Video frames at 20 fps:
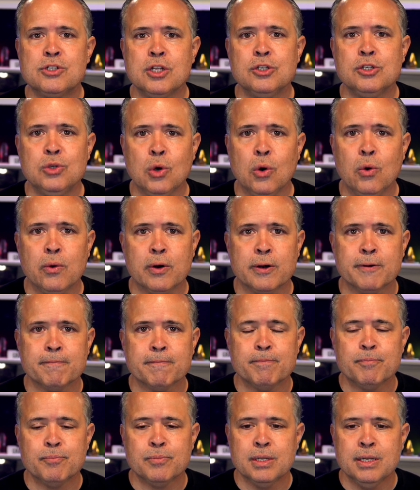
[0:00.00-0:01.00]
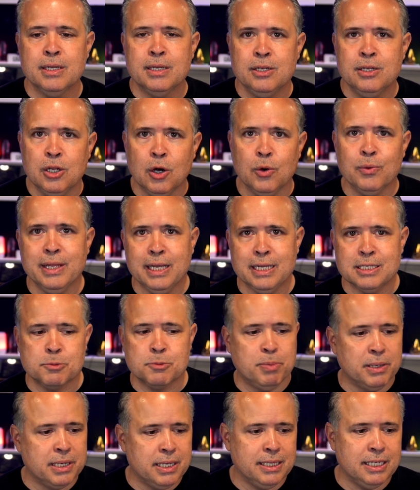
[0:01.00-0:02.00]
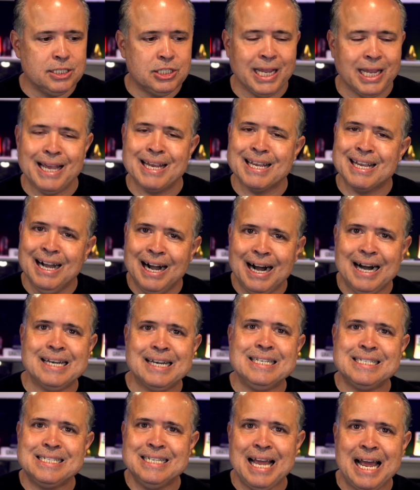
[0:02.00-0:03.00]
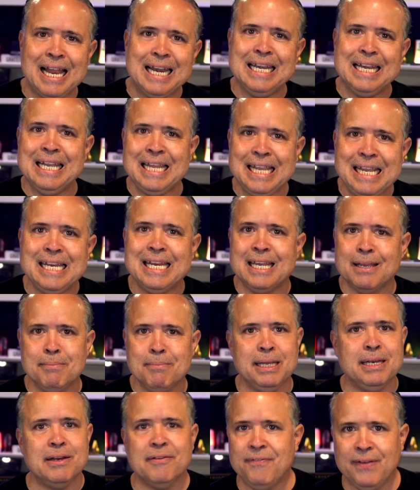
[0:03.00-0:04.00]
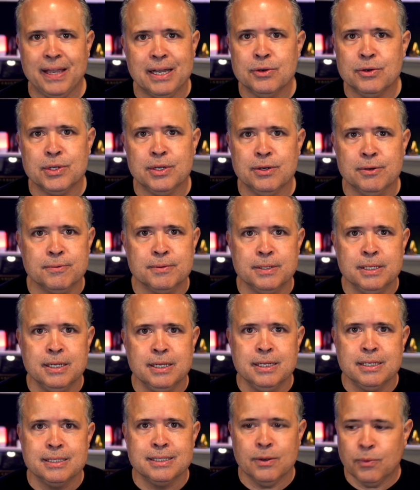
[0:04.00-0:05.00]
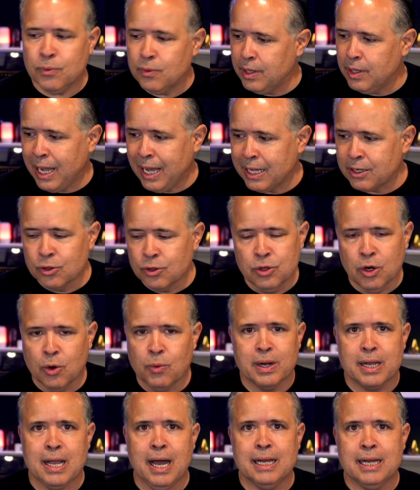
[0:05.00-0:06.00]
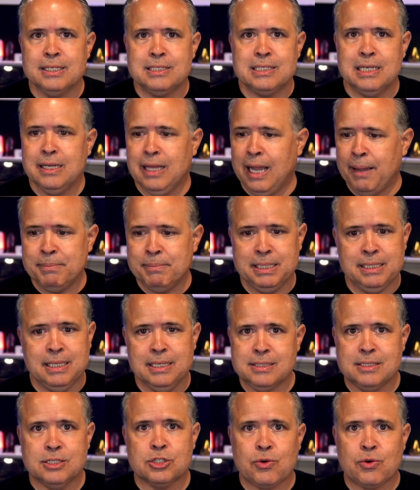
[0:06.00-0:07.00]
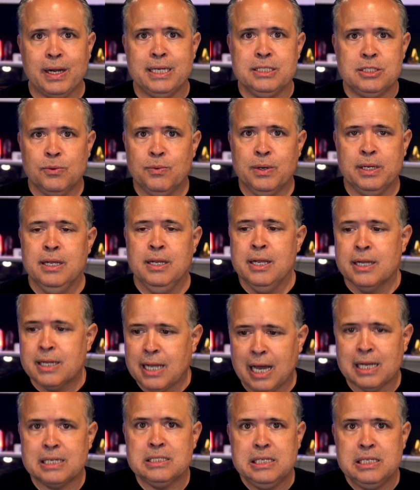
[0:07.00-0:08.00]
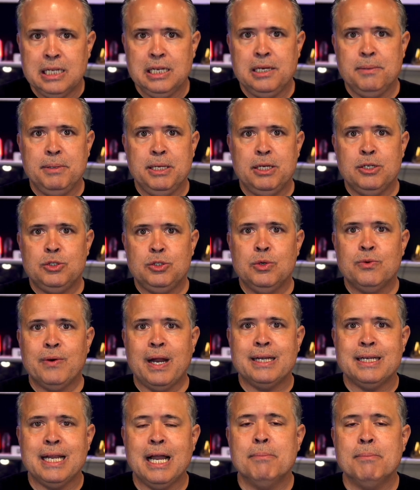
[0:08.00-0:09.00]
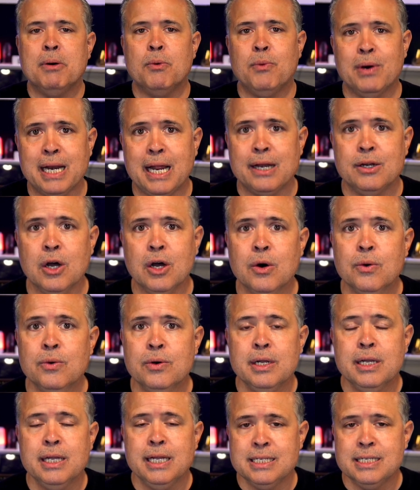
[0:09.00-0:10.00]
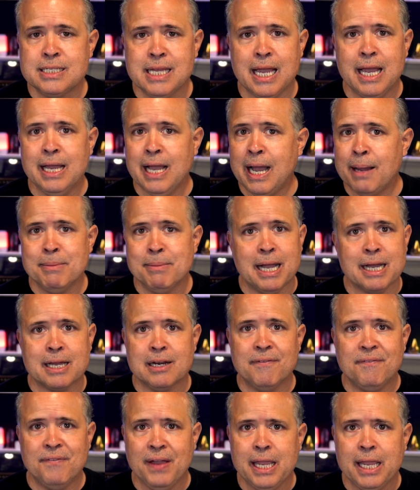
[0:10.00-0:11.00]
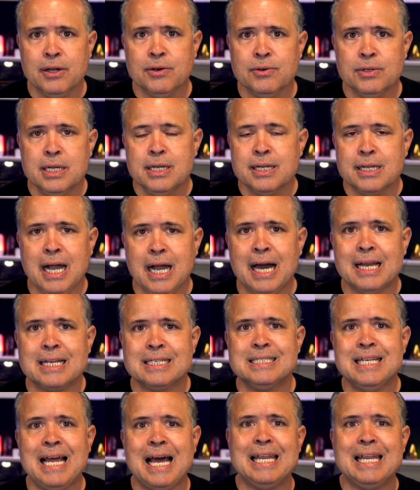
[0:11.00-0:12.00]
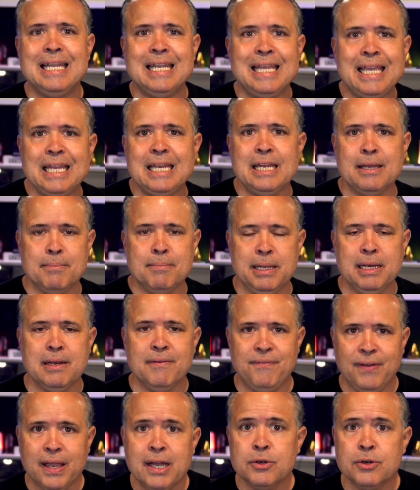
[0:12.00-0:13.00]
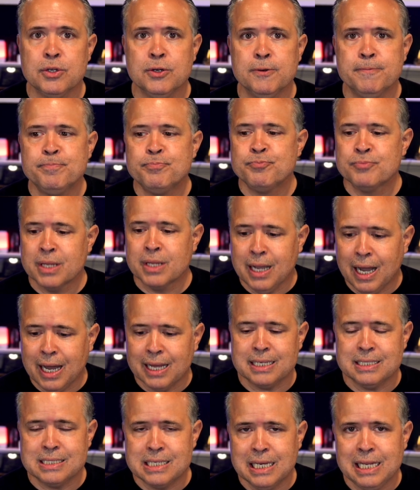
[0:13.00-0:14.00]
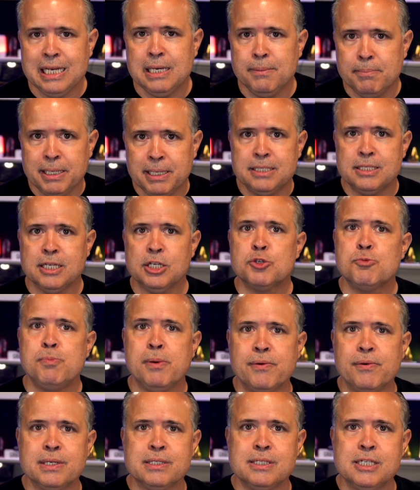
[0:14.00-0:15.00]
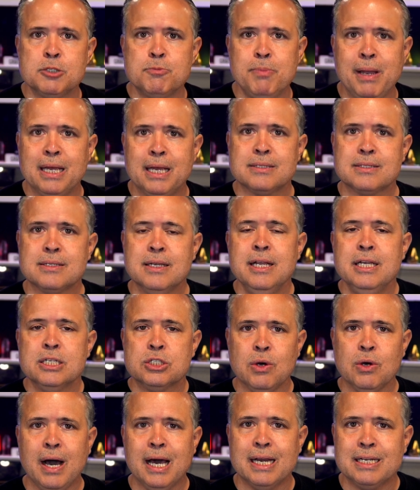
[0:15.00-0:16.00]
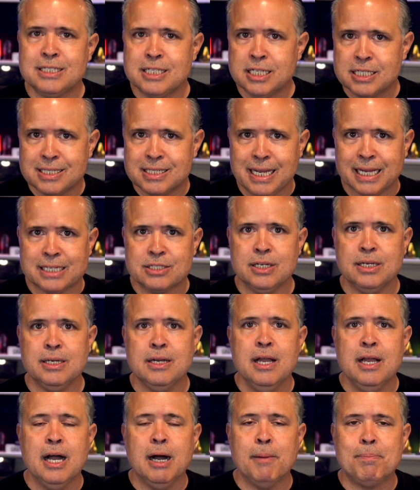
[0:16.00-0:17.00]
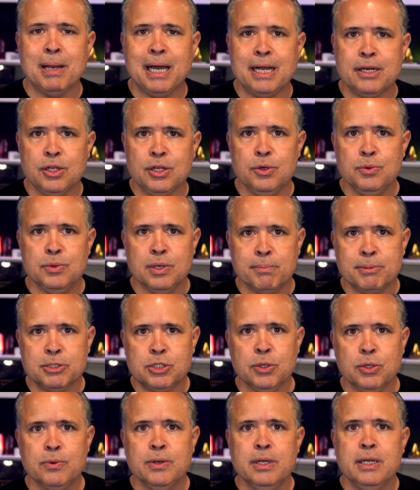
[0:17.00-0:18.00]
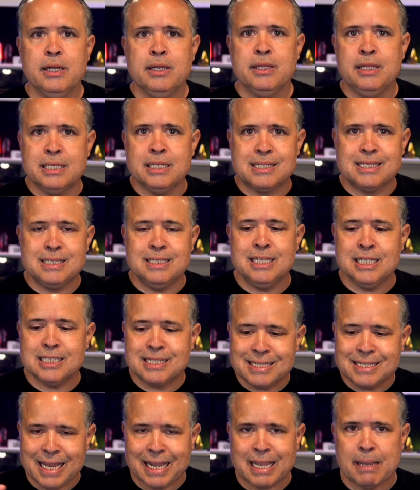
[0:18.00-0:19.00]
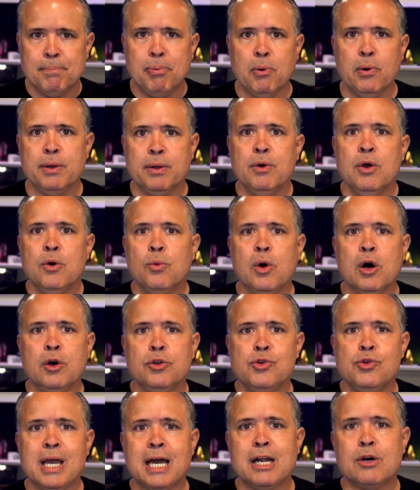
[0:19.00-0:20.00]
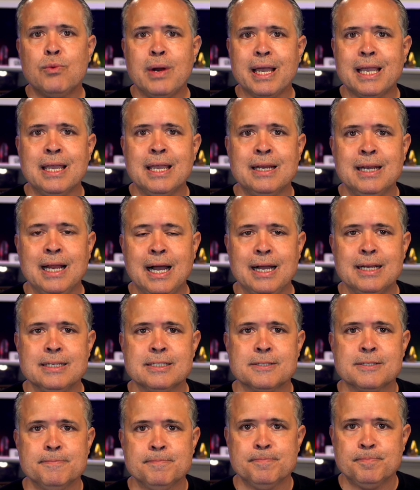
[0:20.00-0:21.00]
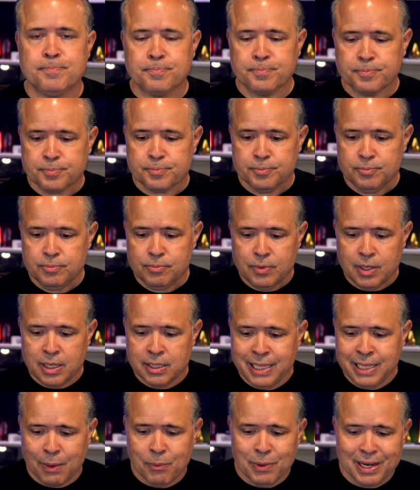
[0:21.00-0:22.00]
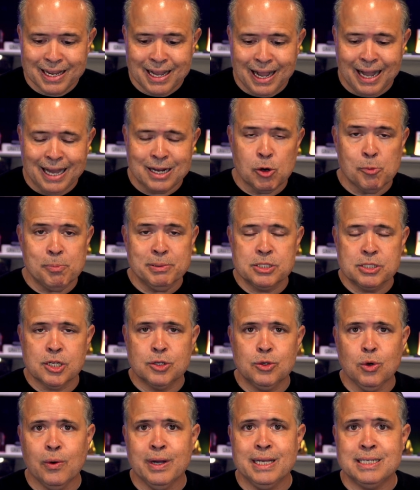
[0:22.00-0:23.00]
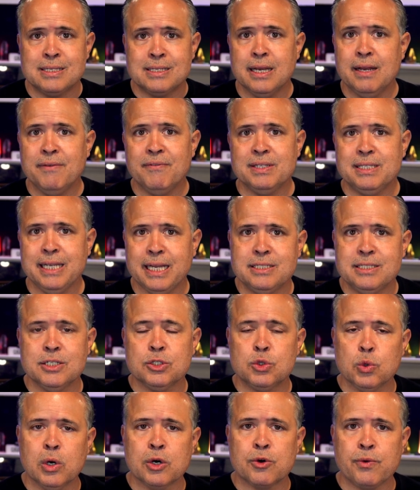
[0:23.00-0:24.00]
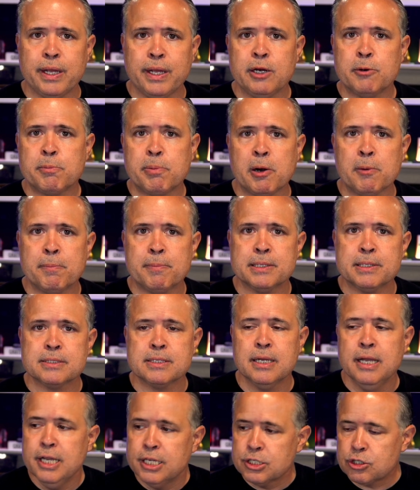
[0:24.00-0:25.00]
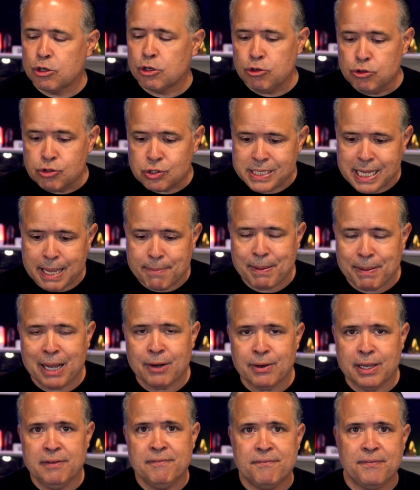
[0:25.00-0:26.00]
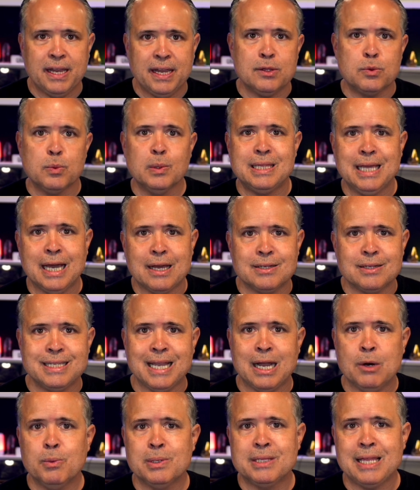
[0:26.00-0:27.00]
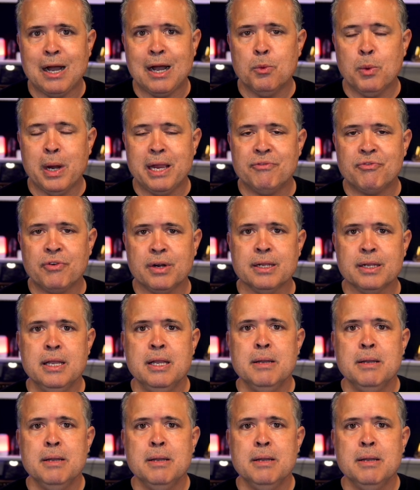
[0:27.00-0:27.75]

the door, know this, put in the chat, God is not leading me to failure. No, I don't know what God is. I mean, this is crazy what God is leading me to do right now. But what I know is that I'm not going to fail. God is not leading me to failure. God is leading me to experience his best. So how does this section apply to you? Number two, this second point. Well, you got to recognize that when God opens the door, it's an invitation to a greater purpose. So you step out in faith without a doubt, without wavering,